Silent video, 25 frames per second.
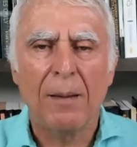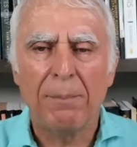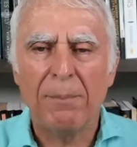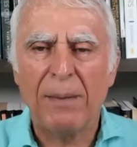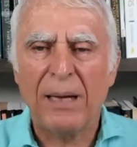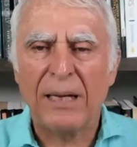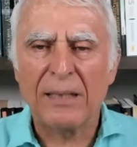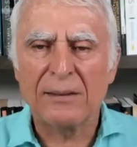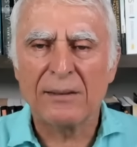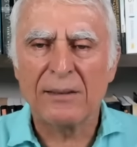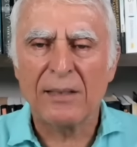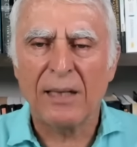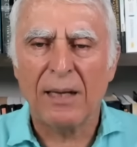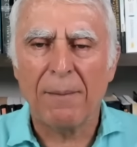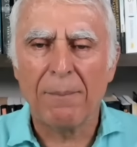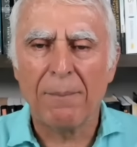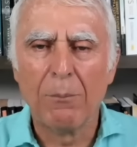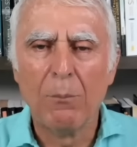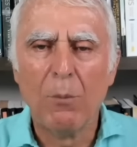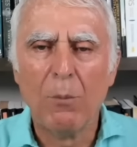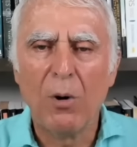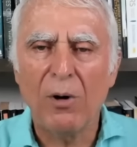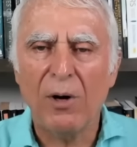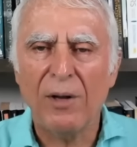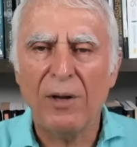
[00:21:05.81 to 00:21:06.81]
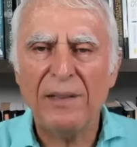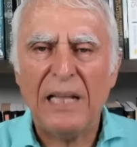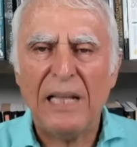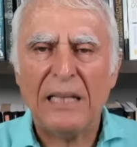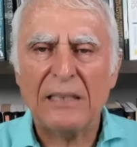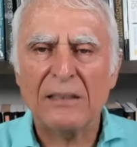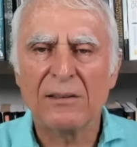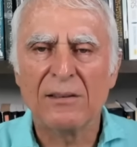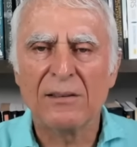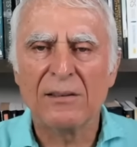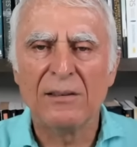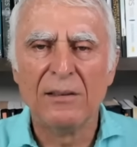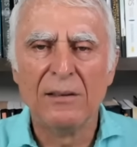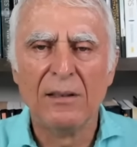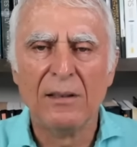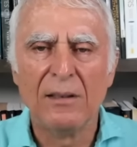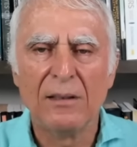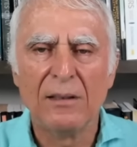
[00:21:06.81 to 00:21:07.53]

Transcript: But uh, more on that